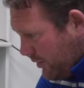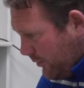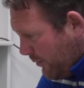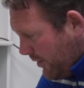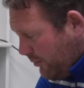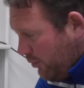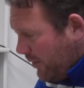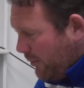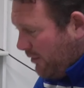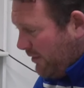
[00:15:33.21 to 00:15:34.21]
You know,
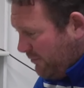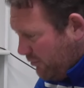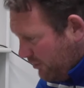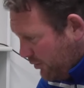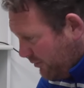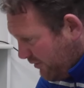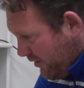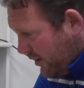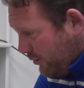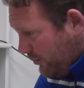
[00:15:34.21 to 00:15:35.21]
when we're in real
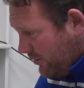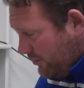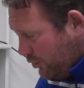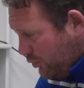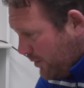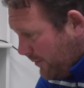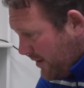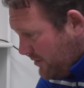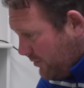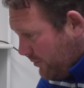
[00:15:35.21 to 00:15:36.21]
flow and good
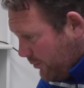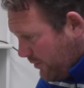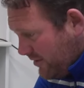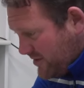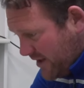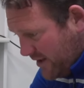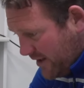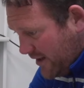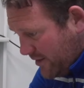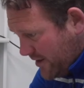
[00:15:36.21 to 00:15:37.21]
momentum and we're
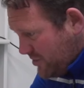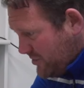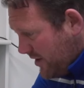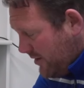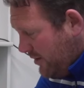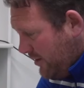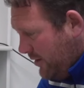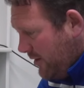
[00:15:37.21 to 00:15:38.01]
attacking that Thatcher's End